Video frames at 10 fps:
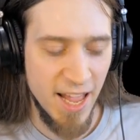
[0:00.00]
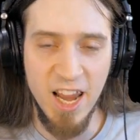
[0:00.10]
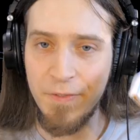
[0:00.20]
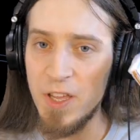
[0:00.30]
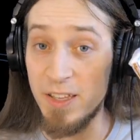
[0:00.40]

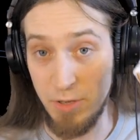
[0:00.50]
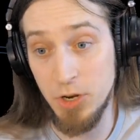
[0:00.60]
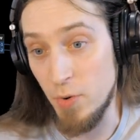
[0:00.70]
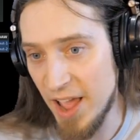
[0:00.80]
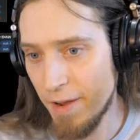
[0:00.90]
And I think, you
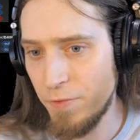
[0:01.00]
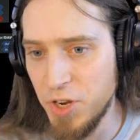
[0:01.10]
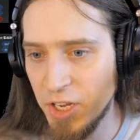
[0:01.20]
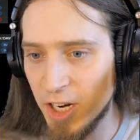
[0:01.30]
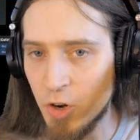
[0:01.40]
know,
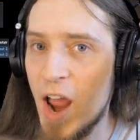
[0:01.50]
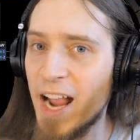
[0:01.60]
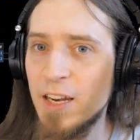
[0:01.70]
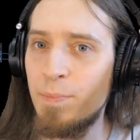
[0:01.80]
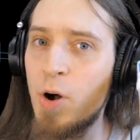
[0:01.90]
every
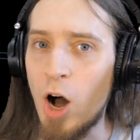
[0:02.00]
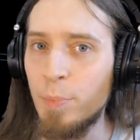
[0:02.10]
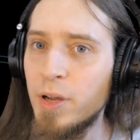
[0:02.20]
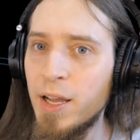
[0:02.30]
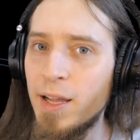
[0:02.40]
crack and
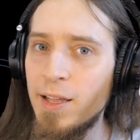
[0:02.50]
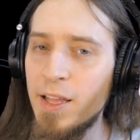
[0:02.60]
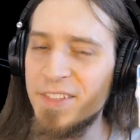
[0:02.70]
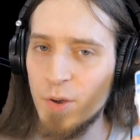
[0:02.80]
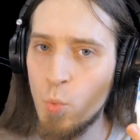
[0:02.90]
pop
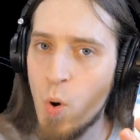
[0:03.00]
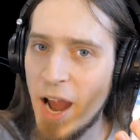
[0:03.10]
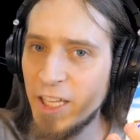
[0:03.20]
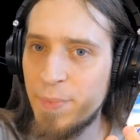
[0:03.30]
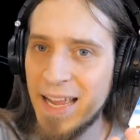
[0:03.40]
is a
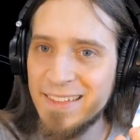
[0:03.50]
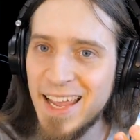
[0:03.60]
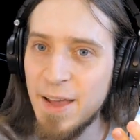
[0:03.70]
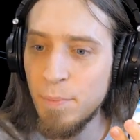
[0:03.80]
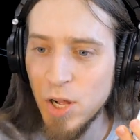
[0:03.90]

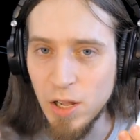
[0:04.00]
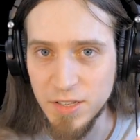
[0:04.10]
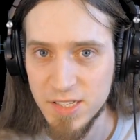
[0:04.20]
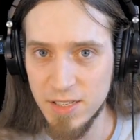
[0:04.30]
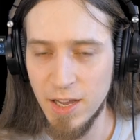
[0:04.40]
wideband
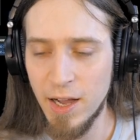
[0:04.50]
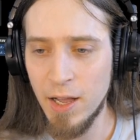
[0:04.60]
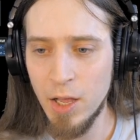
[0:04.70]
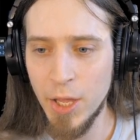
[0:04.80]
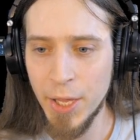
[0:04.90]
impulse,
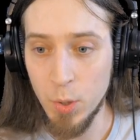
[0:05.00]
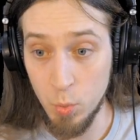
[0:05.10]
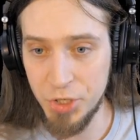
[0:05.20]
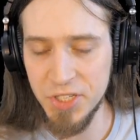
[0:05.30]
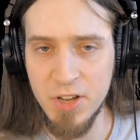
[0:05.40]

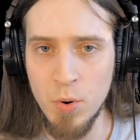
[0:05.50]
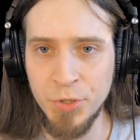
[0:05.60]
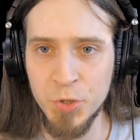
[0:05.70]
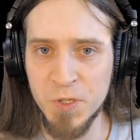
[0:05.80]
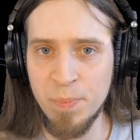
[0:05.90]
which is going
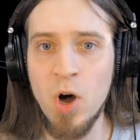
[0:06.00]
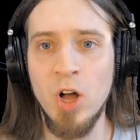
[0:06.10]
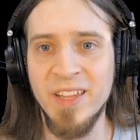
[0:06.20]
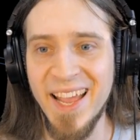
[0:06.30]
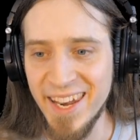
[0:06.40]
to
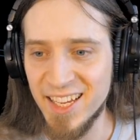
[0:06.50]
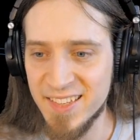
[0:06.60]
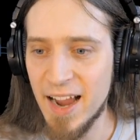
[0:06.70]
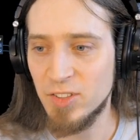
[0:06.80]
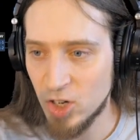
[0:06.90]
spawn an
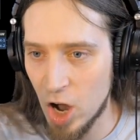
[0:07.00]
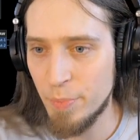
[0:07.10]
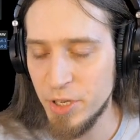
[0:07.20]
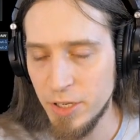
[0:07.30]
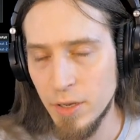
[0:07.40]
exact
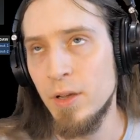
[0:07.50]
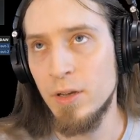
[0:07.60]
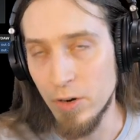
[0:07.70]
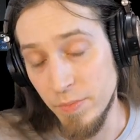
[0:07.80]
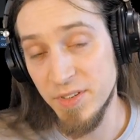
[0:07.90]
copy,
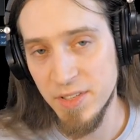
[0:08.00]
or